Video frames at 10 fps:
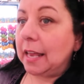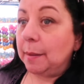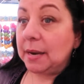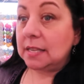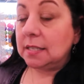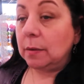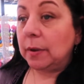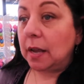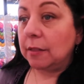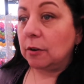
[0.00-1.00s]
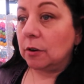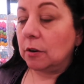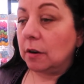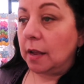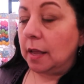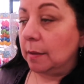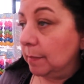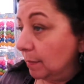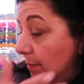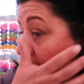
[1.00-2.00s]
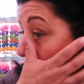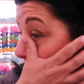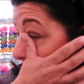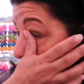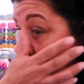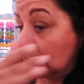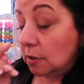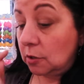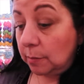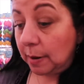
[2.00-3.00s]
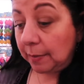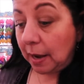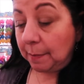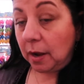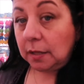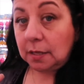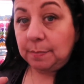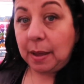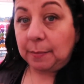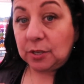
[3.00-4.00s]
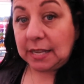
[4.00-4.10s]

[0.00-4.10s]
and I'm gonna see what other um, gift baskets, cause remember I bought the paper